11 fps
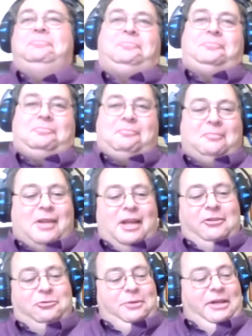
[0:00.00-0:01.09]
Yeah, I'm not
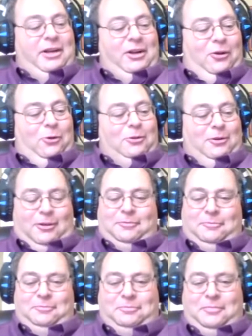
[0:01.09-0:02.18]
surprised about that
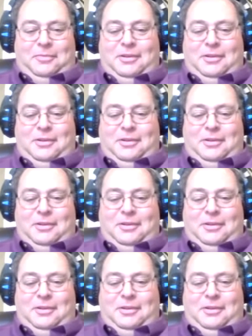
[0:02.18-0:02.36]
either.